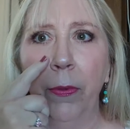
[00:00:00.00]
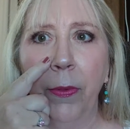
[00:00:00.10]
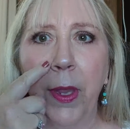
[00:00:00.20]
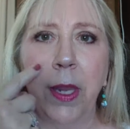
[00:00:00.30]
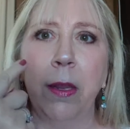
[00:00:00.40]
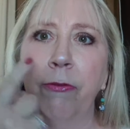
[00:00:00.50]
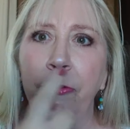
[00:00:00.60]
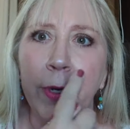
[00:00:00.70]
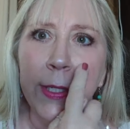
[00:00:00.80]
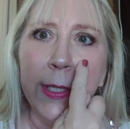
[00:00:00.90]
like
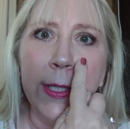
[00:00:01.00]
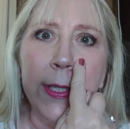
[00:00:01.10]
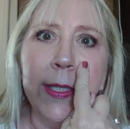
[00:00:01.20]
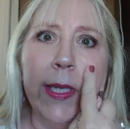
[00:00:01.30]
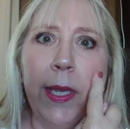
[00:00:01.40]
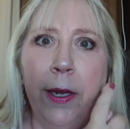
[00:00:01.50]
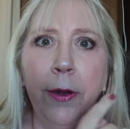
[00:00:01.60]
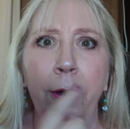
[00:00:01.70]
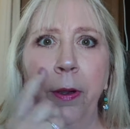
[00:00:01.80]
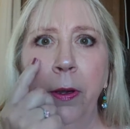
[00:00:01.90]
for instance
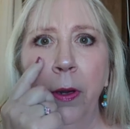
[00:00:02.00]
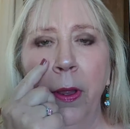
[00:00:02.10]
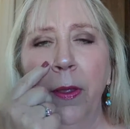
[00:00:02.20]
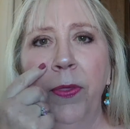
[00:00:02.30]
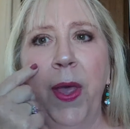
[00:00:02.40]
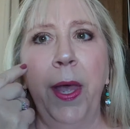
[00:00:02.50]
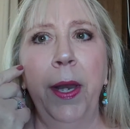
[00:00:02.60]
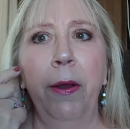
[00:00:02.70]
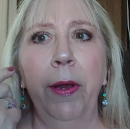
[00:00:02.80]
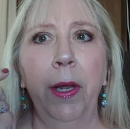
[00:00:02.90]
here, that
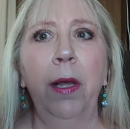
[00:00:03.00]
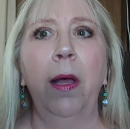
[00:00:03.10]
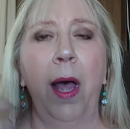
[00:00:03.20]
area,